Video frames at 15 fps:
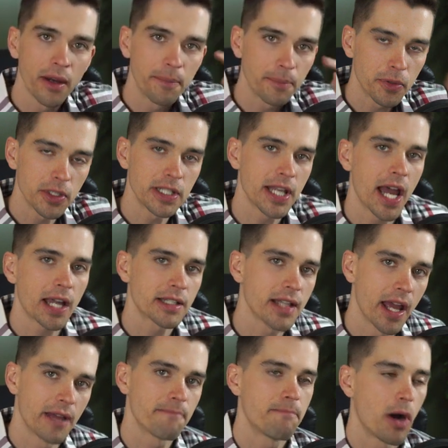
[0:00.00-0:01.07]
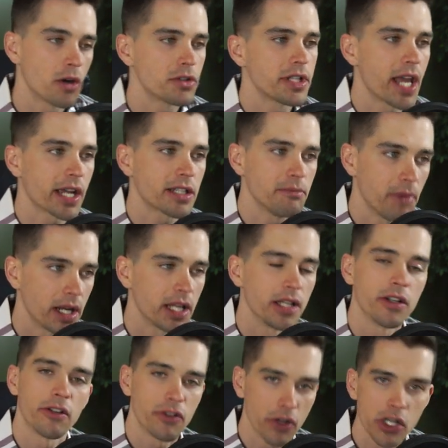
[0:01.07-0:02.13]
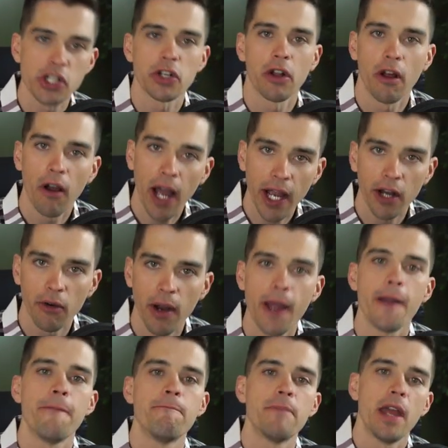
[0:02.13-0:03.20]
pre-tax and post-tax money in your traditional IRA?